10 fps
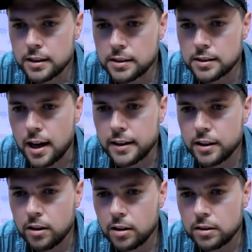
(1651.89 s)
Cy
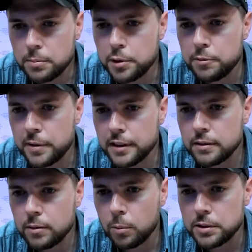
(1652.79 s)
Young
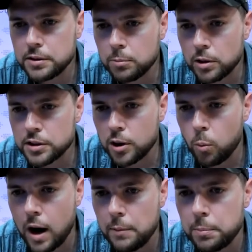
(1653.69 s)
movement wants to know
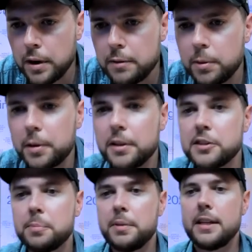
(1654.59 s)
why would Brave
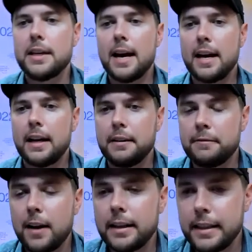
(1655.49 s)
Wilderness be at a
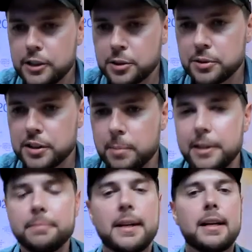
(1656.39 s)
financial summit?